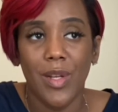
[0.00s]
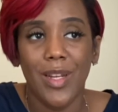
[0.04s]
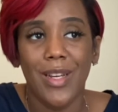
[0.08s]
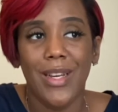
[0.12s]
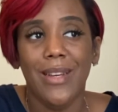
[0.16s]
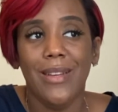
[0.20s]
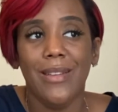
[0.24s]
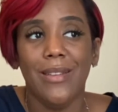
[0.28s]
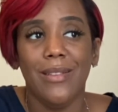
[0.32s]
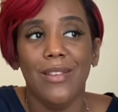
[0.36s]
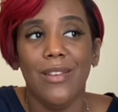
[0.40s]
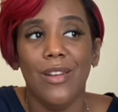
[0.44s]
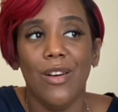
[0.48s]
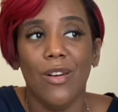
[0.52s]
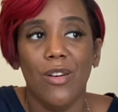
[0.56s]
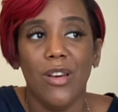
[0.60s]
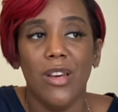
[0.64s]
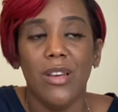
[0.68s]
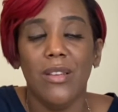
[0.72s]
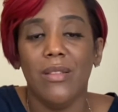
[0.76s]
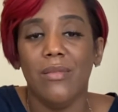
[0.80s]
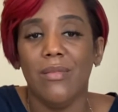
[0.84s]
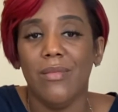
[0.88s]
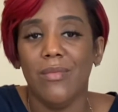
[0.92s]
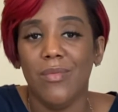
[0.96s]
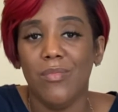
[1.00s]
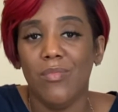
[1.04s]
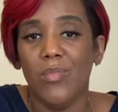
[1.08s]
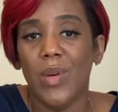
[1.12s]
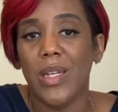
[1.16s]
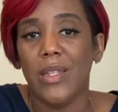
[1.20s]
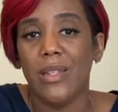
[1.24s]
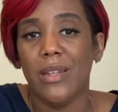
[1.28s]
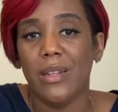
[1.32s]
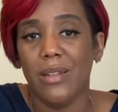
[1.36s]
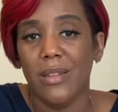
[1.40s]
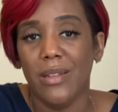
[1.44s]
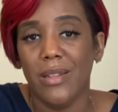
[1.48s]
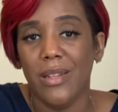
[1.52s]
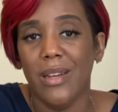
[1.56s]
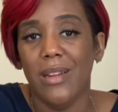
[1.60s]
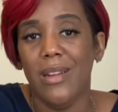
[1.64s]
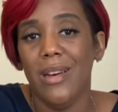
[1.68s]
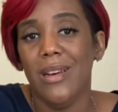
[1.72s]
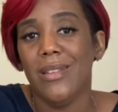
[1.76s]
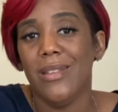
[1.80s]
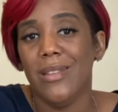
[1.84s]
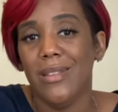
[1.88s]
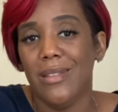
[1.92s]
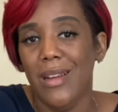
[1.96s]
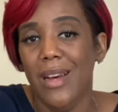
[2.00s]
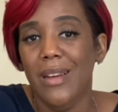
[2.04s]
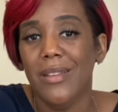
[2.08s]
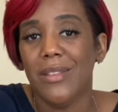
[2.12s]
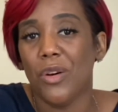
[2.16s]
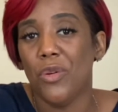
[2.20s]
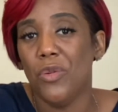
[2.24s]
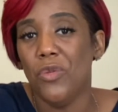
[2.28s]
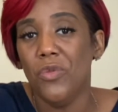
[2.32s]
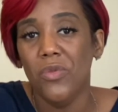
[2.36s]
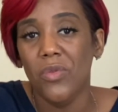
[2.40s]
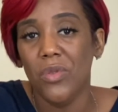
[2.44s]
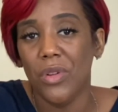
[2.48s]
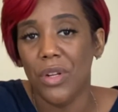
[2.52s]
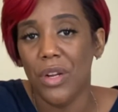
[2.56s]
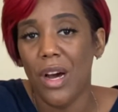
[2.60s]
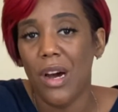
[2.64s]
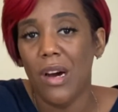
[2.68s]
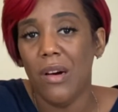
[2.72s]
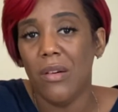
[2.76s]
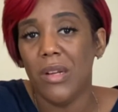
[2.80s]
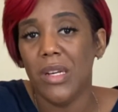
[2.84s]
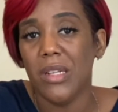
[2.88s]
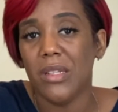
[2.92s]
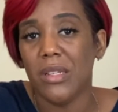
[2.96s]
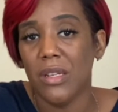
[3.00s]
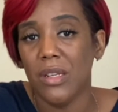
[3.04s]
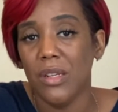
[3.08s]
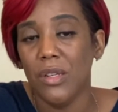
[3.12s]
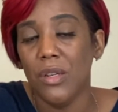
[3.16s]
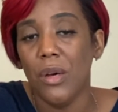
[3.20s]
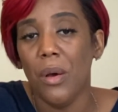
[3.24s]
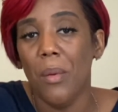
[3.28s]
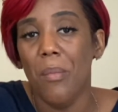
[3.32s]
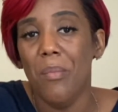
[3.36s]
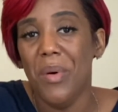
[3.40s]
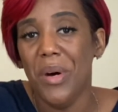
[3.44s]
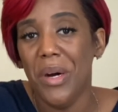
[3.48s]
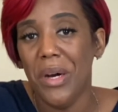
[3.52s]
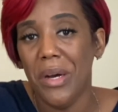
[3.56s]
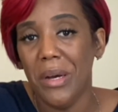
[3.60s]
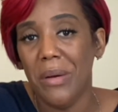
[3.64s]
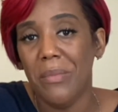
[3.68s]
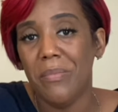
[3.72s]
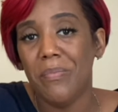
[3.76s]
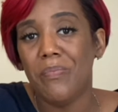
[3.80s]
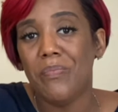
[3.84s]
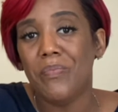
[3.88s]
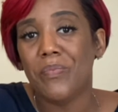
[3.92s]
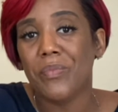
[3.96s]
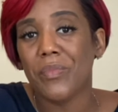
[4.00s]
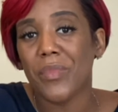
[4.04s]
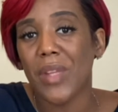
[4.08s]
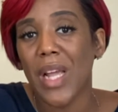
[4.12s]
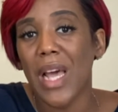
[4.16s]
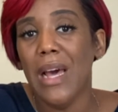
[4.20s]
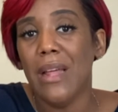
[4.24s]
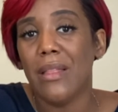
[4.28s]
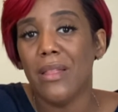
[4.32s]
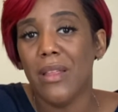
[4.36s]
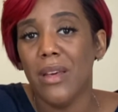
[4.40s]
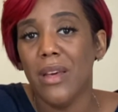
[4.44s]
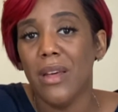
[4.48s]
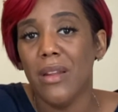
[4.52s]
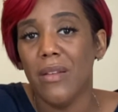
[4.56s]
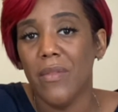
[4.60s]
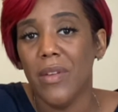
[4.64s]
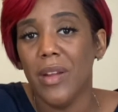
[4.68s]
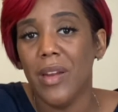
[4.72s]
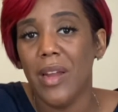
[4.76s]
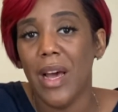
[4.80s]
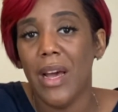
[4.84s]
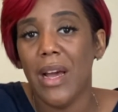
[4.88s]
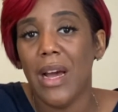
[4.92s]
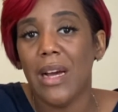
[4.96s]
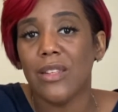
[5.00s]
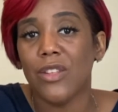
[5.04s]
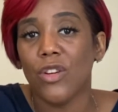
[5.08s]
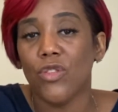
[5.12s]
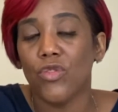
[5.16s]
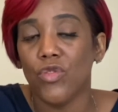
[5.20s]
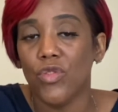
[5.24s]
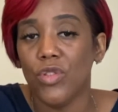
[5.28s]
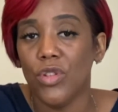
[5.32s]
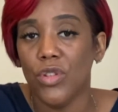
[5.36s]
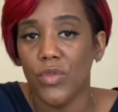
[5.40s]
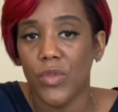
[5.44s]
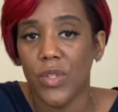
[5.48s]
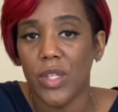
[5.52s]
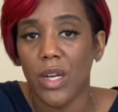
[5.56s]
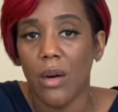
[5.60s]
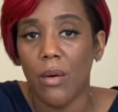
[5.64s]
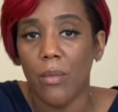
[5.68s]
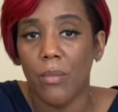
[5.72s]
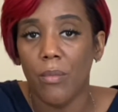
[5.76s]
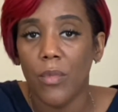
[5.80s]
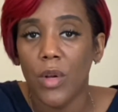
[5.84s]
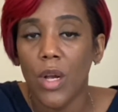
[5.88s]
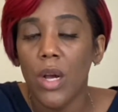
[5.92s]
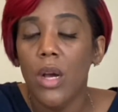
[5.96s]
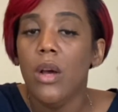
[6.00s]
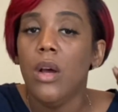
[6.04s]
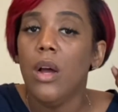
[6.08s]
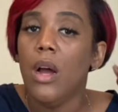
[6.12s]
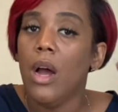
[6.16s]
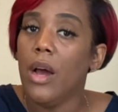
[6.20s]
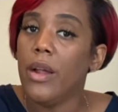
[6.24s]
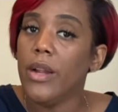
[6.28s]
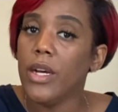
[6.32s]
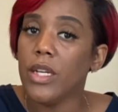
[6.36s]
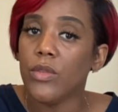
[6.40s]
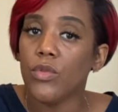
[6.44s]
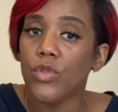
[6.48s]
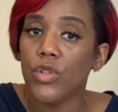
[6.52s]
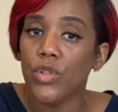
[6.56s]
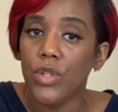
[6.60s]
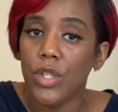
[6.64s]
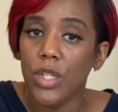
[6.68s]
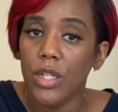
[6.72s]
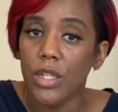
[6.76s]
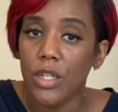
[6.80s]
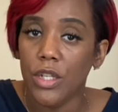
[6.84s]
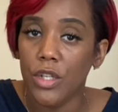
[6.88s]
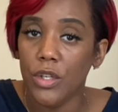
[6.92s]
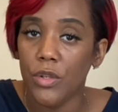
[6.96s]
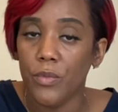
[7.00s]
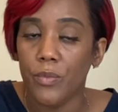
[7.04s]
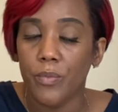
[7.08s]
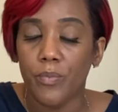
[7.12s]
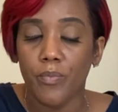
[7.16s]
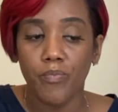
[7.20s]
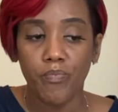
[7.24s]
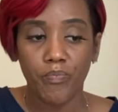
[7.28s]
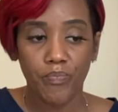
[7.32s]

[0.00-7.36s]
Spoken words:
And he basically said, that's cool and all, that's good. But at the end of the day, I told you to do something, and that's what you need to do.